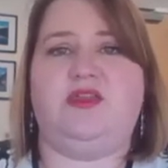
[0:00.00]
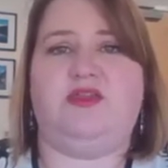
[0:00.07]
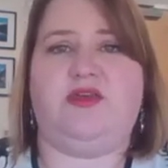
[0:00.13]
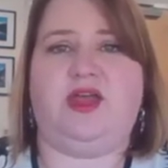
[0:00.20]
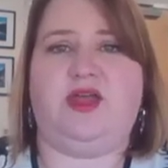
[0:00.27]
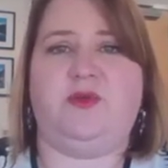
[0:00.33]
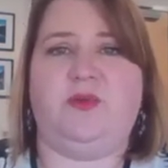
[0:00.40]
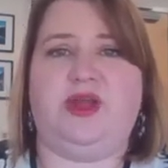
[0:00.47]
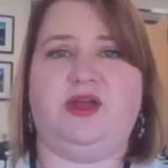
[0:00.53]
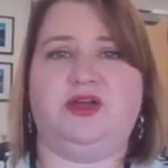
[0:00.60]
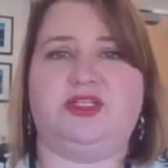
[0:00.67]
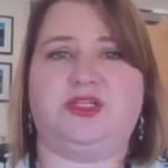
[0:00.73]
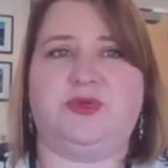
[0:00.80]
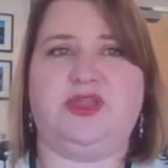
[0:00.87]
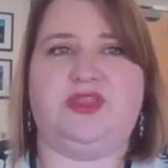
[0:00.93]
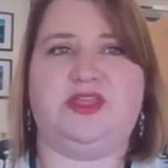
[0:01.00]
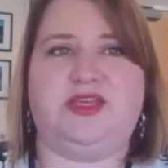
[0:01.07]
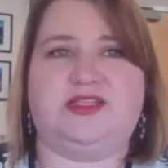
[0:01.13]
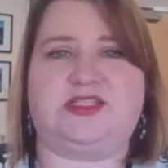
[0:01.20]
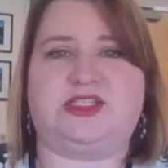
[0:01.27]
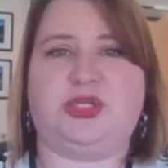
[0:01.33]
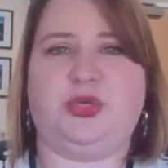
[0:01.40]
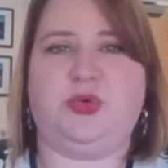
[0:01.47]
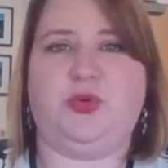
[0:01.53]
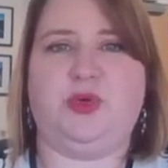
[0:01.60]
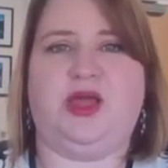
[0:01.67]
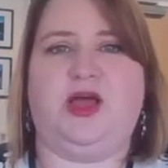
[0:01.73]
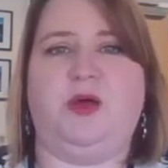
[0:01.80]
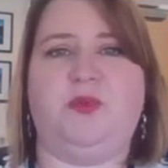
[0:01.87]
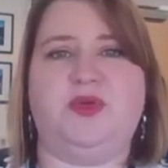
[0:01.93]
That we are doing this
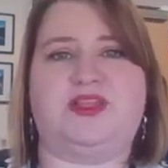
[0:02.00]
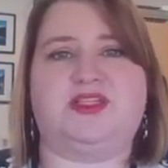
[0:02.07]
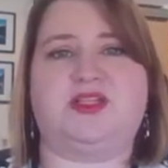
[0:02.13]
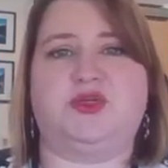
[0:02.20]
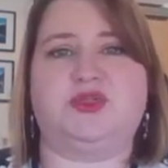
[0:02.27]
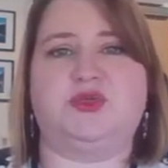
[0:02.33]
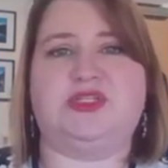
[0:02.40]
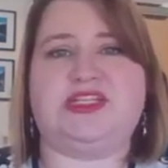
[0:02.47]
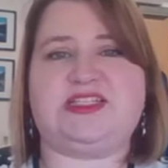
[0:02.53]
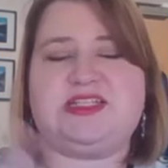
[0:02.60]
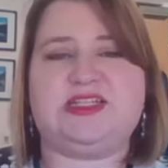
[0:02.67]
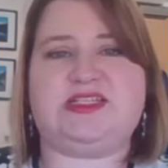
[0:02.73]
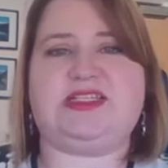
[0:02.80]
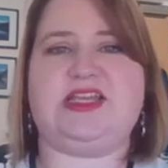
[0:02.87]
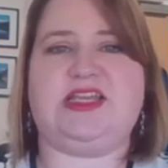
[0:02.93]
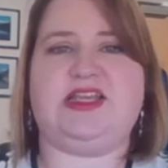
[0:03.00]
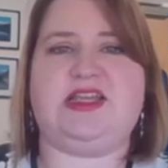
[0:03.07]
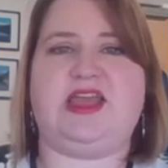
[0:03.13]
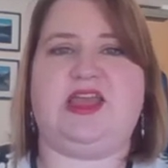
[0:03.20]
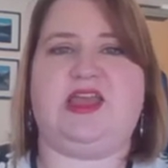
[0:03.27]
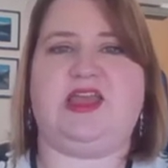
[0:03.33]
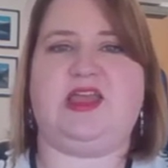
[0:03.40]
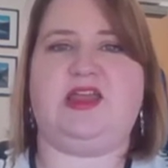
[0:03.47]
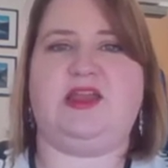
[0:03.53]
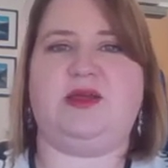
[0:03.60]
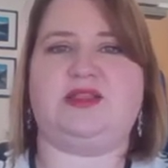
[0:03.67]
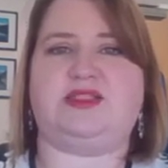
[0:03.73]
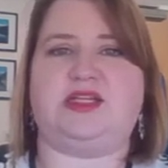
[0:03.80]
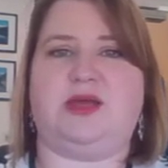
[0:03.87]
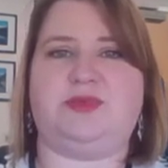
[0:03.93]
to help with social distancing and
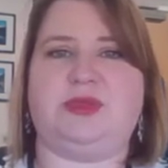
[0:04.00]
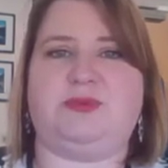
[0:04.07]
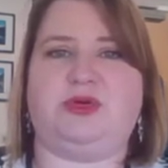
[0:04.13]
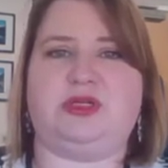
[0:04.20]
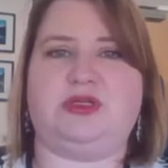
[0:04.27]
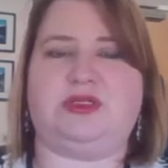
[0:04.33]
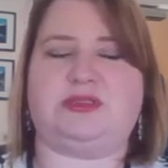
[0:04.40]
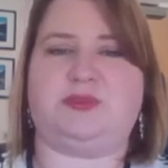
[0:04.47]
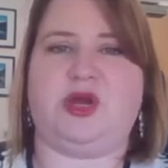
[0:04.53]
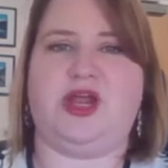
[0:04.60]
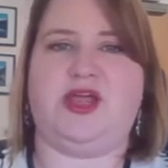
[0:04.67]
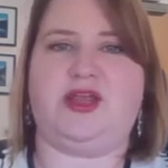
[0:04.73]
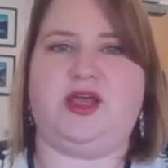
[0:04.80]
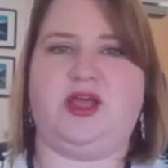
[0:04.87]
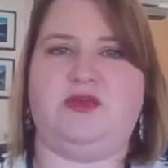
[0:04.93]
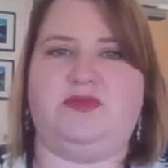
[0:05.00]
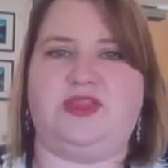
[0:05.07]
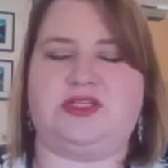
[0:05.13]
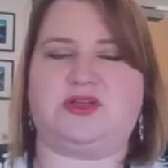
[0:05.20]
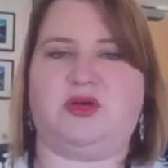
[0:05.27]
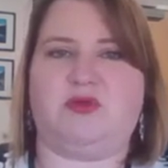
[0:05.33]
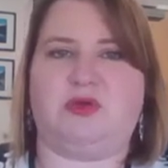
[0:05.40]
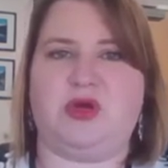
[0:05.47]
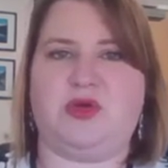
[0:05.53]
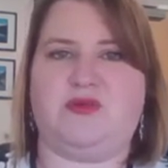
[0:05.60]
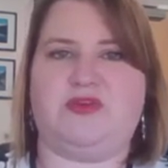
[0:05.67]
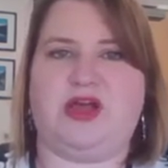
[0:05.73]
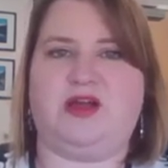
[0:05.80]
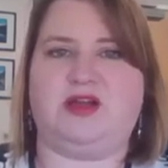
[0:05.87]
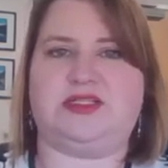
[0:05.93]
stop the spread of this
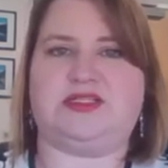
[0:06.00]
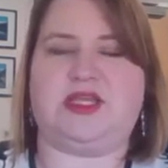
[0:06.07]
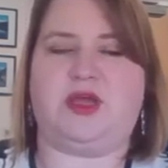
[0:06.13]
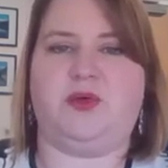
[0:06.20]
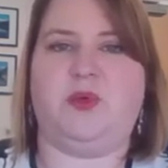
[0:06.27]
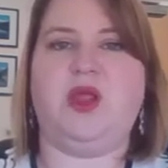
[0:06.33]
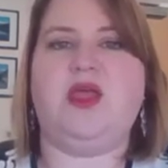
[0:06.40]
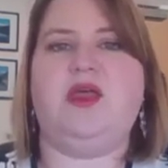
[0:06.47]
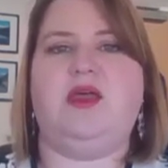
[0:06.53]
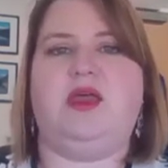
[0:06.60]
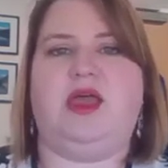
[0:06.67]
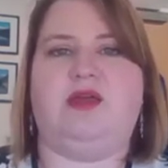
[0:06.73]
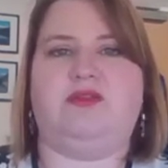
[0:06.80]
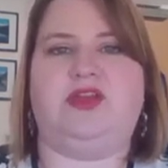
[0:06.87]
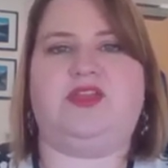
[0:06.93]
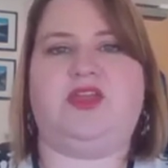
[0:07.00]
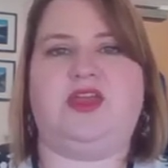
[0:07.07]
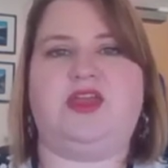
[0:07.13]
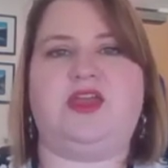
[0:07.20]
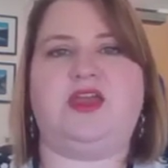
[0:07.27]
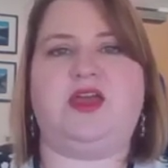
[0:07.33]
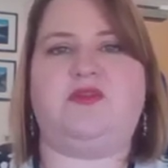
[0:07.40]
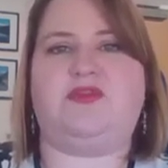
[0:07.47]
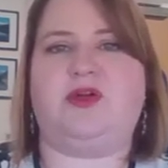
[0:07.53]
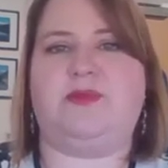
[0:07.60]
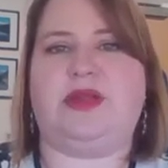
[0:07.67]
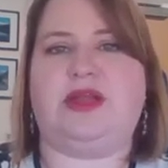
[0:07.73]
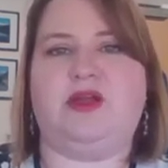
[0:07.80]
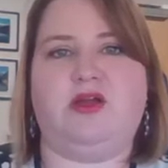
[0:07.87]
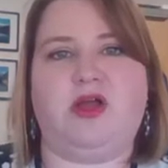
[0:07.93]
coronavirus. So, everything
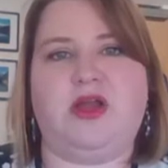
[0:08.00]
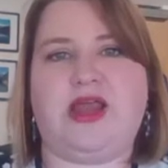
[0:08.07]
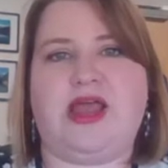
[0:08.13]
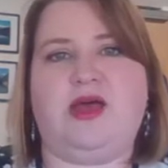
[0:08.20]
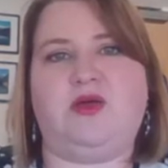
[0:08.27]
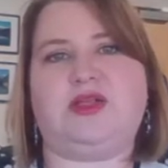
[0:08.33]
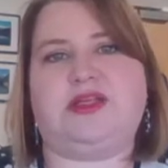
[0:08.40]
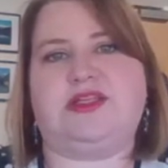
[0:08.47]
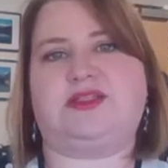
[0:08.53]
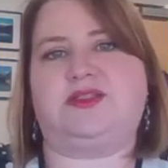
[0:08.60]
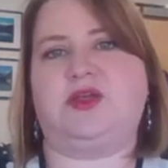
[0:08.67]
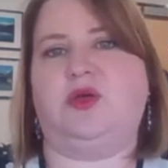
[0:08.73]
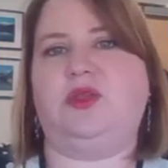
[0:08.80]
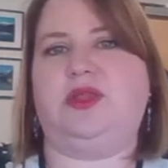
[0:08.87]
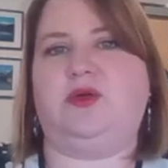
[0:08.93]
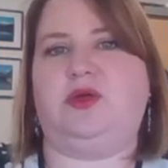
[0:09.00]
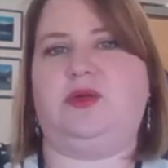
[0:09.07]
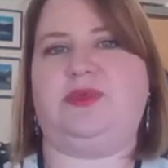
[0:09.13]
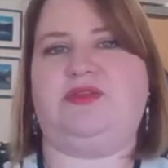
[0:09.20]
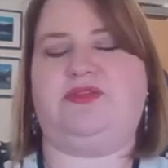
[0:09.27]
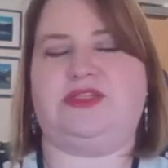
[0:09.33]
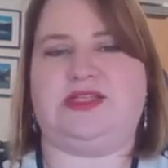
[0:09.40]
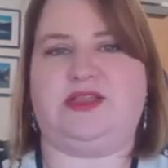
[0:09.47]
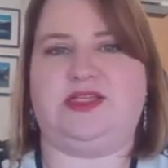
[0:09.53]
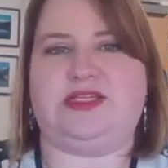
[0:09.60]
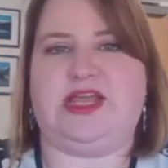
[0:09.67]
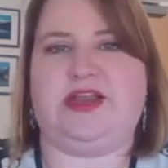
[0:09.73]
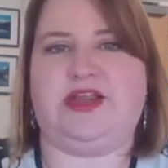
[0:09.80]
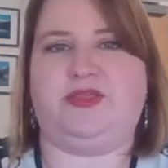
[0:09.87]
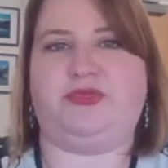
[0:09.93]
from here on out is solely going to be
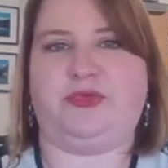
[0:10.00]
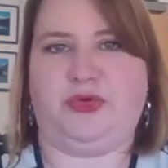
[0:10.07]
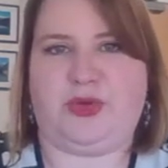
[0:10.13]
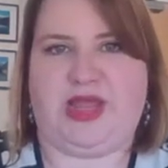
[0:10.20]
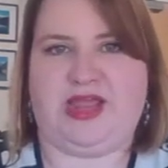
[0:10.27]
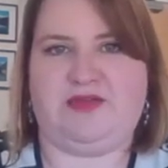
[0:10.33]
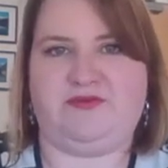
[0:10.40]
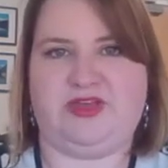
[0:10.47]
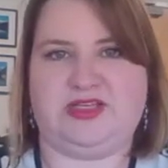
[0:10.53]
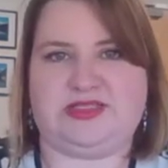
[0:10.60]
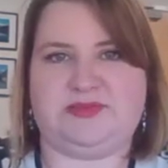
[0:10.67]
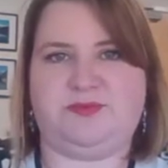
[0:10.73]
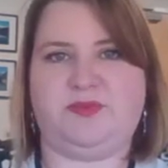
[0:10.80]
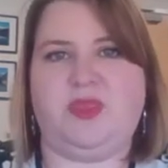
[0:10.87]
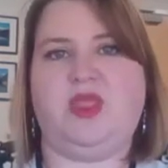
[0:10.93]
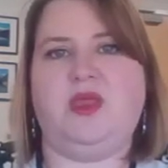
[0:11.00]
facilitated through Canvas.